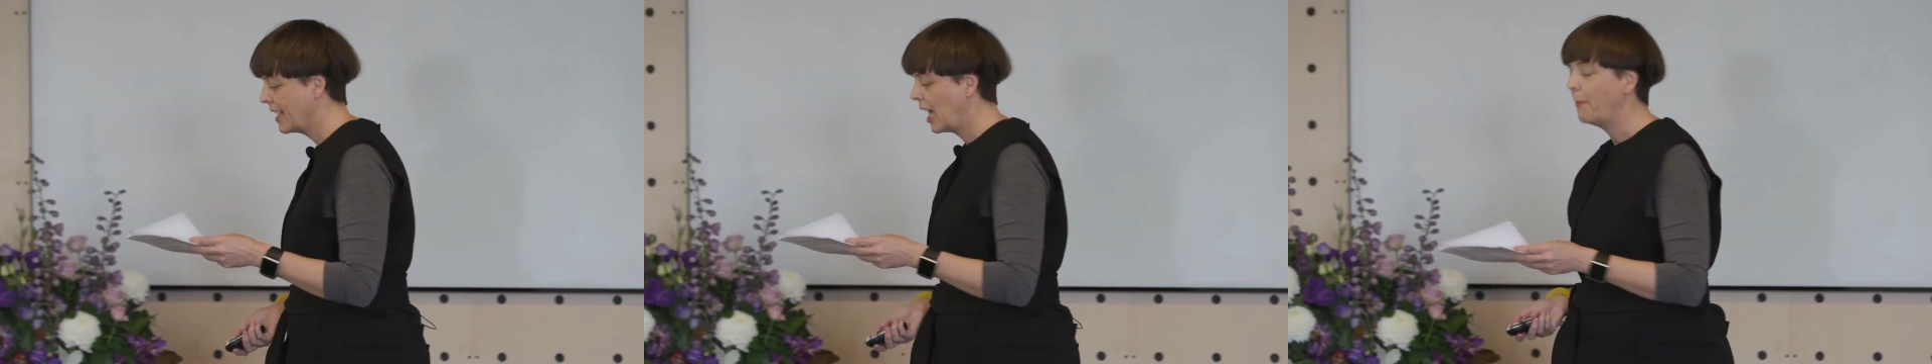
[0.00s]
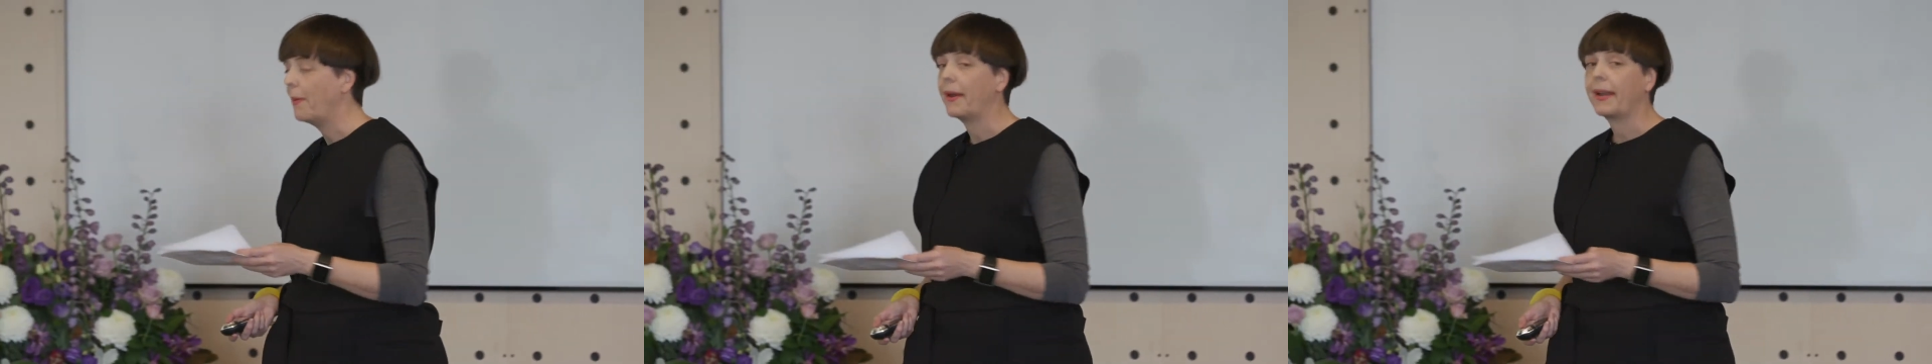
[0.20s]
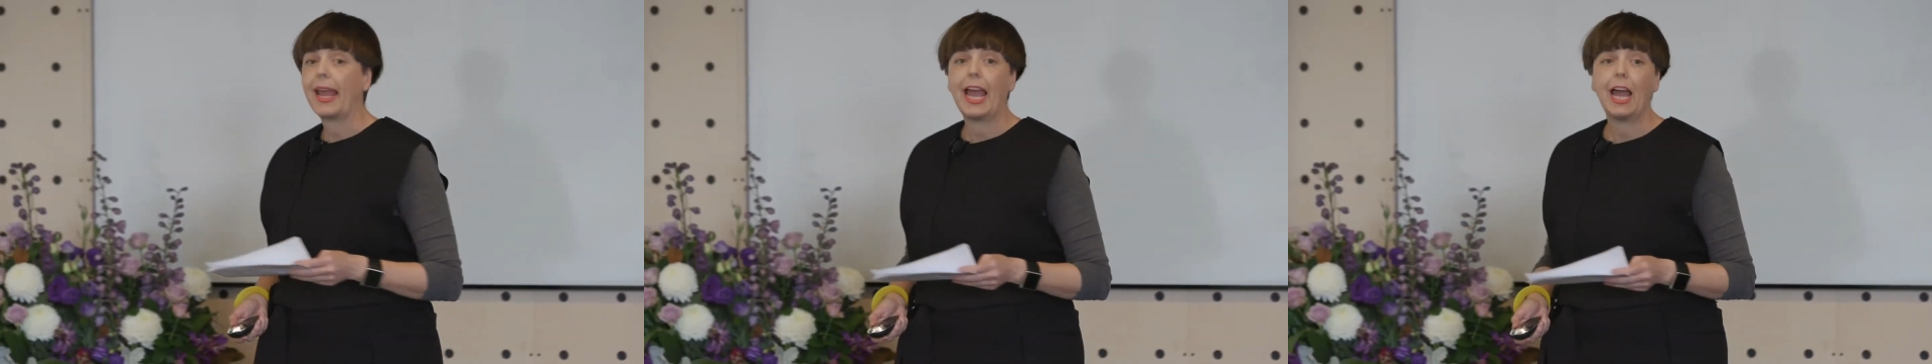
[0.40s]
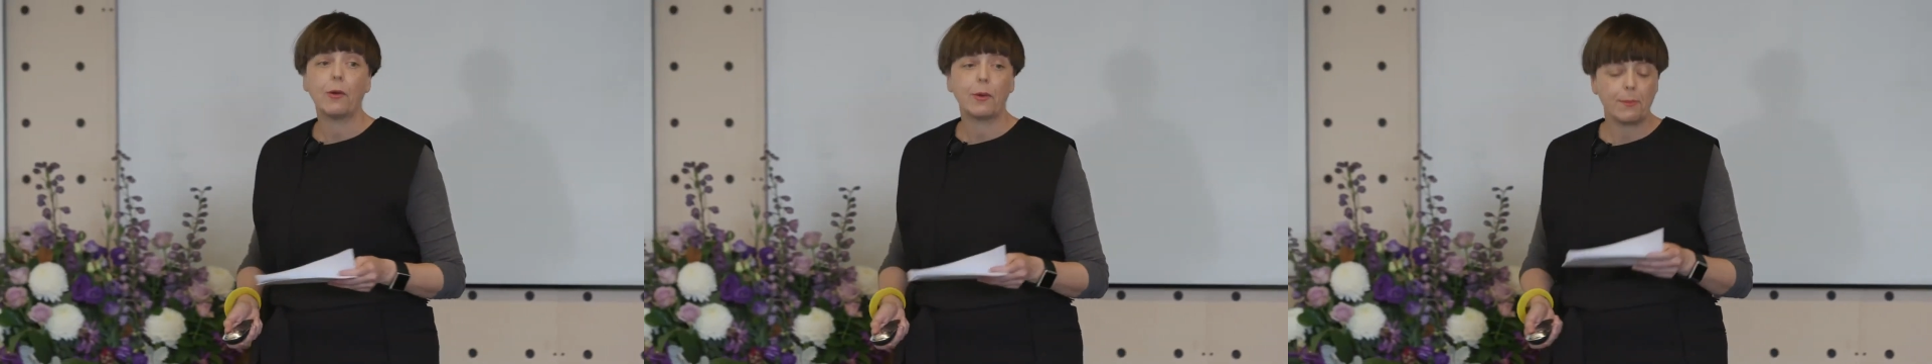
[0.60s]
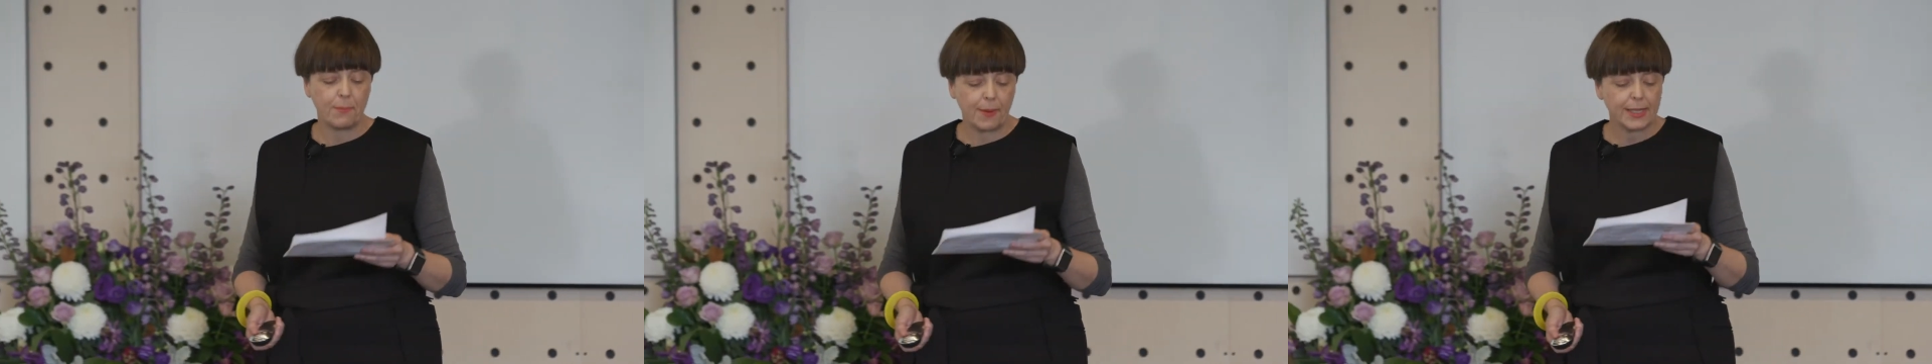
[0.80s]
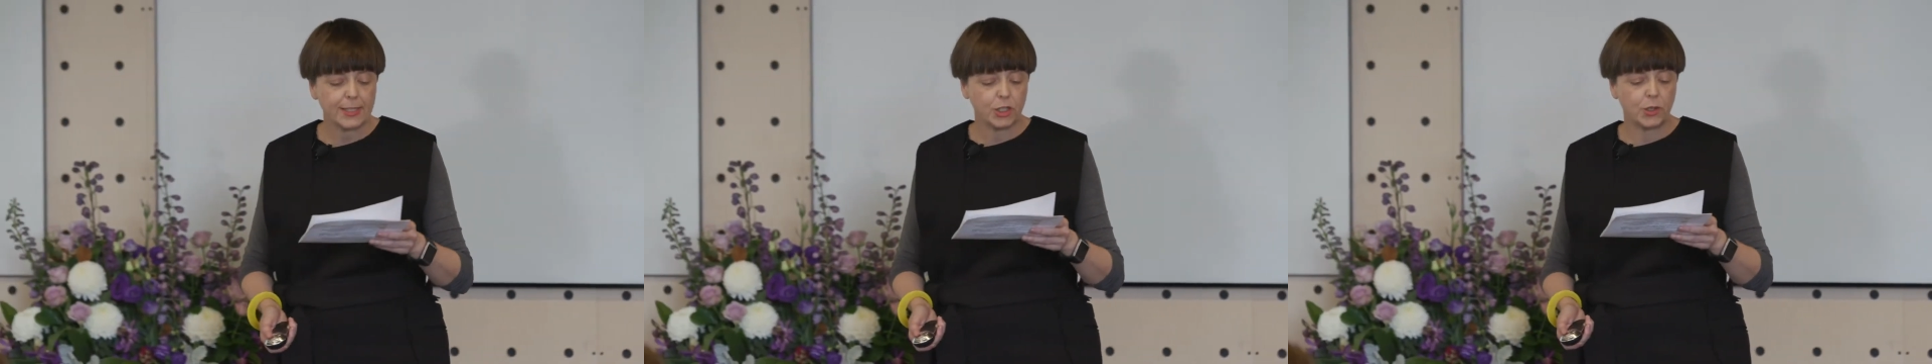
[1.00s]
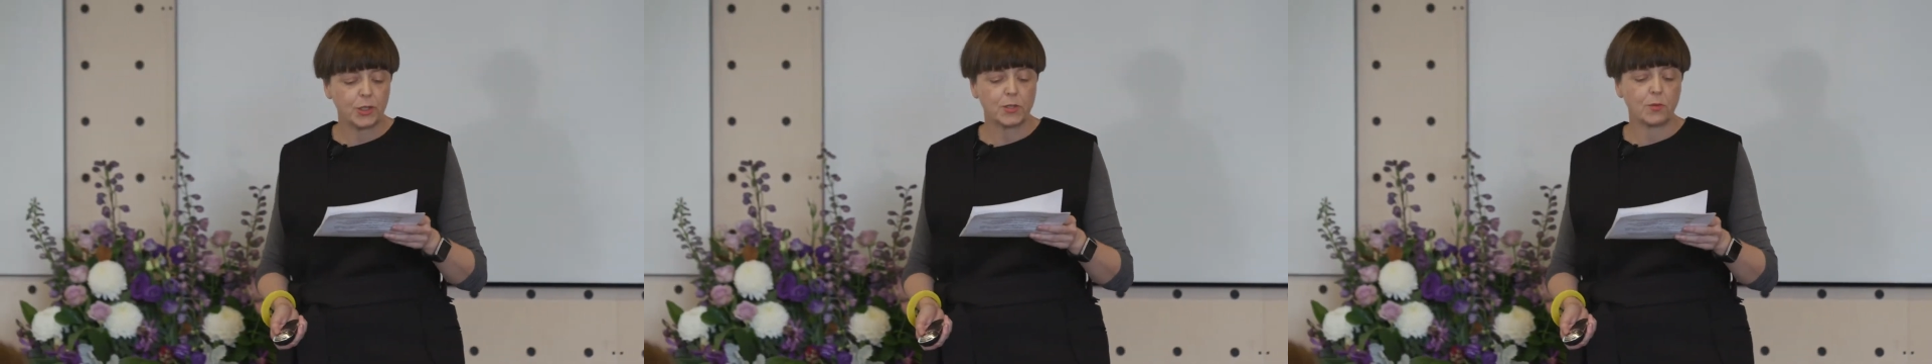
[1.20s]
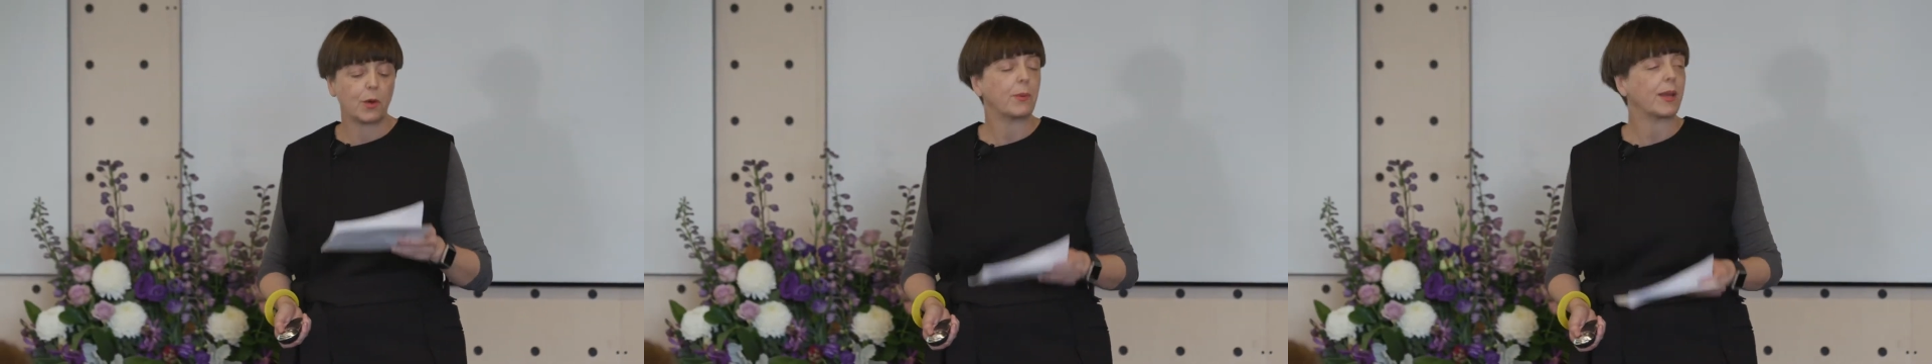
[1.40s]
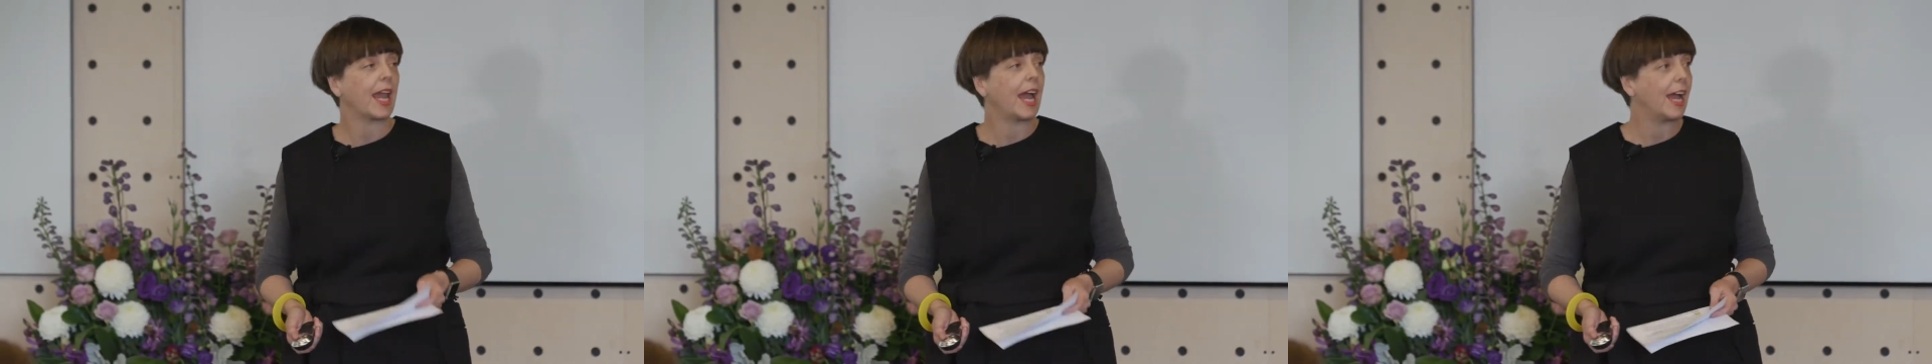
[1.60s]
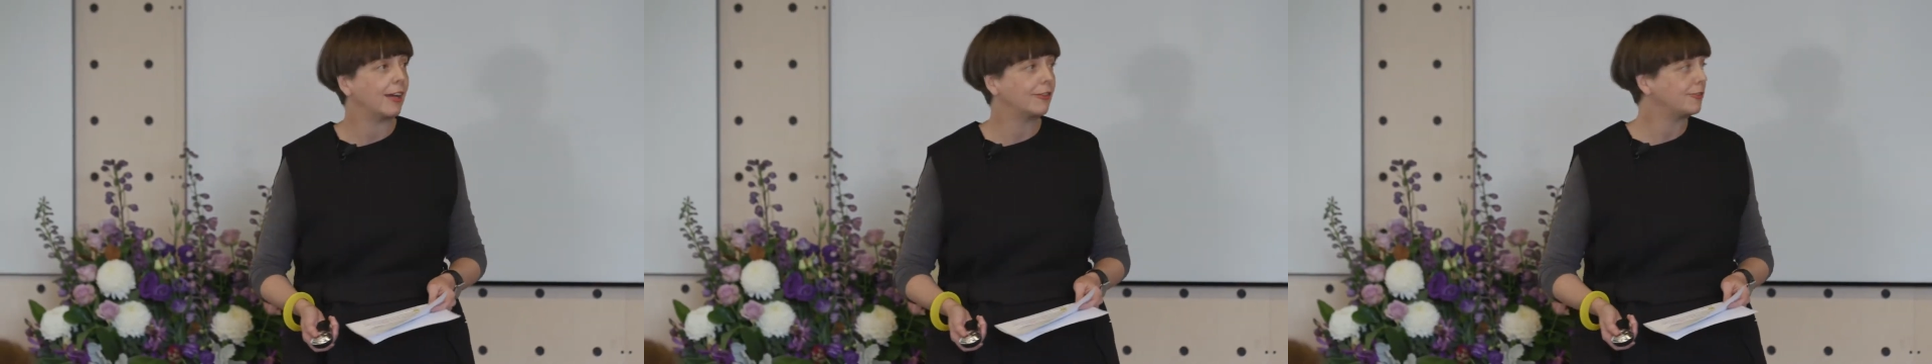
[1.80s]
about how we best use what we
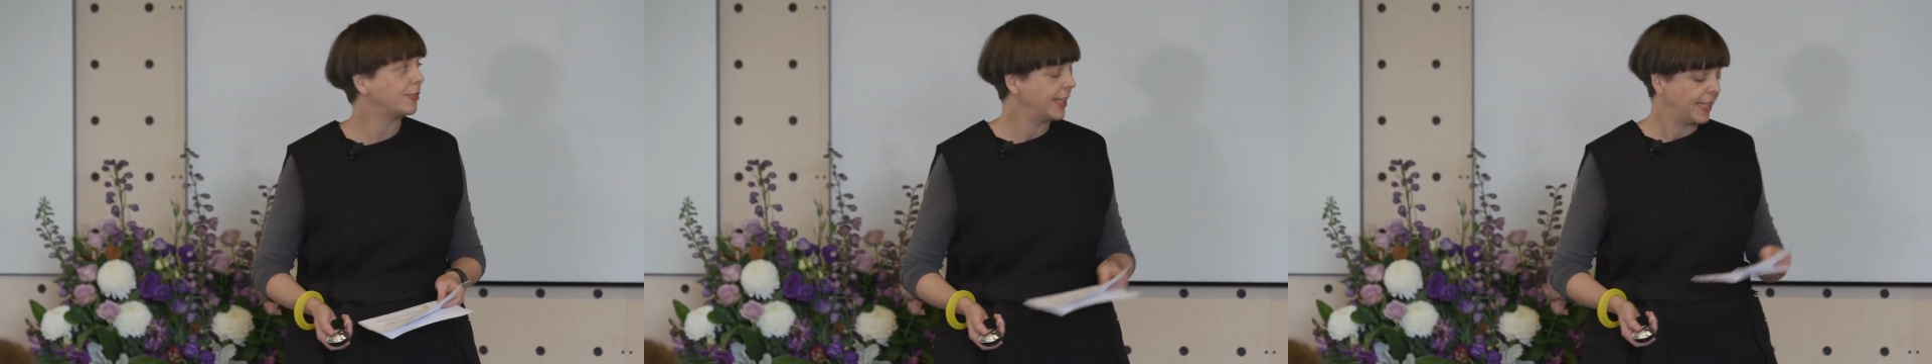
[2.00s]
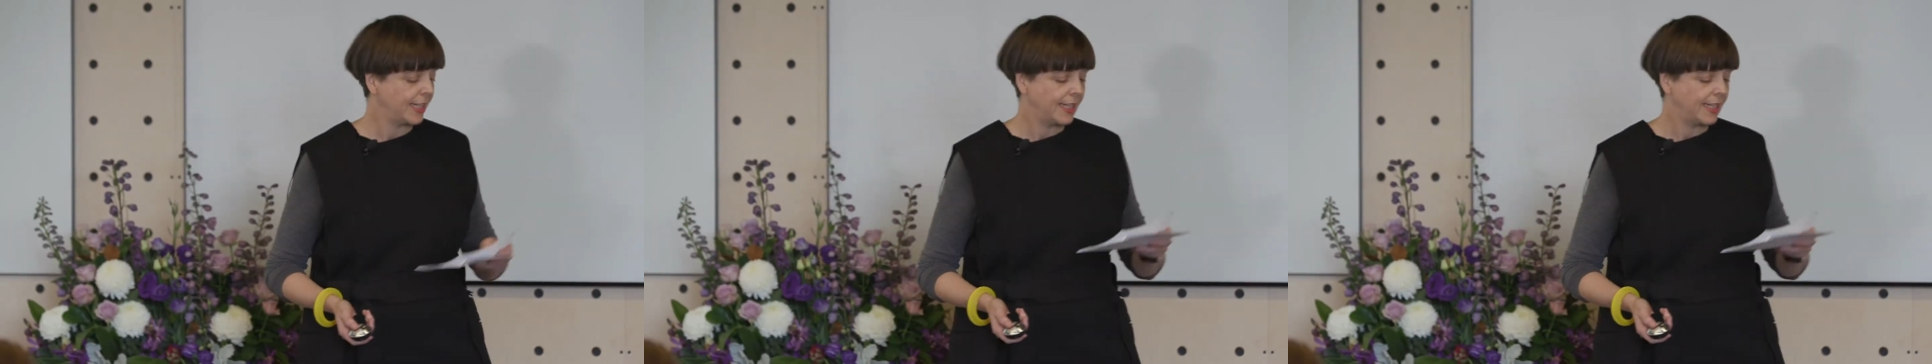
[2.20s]
have,